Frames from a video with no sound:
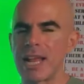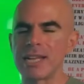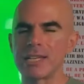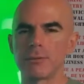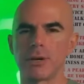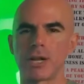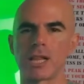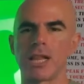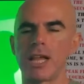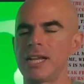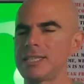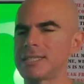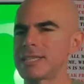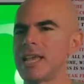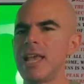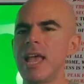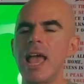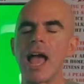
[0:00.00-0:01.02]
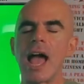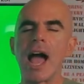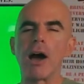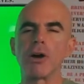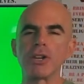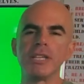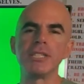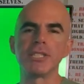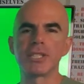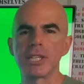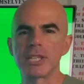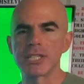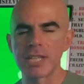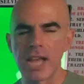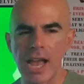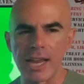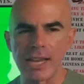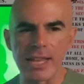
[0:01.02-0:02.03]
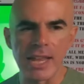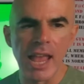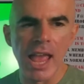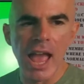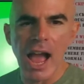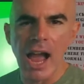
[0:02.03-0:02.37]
how to deal with clients out in society.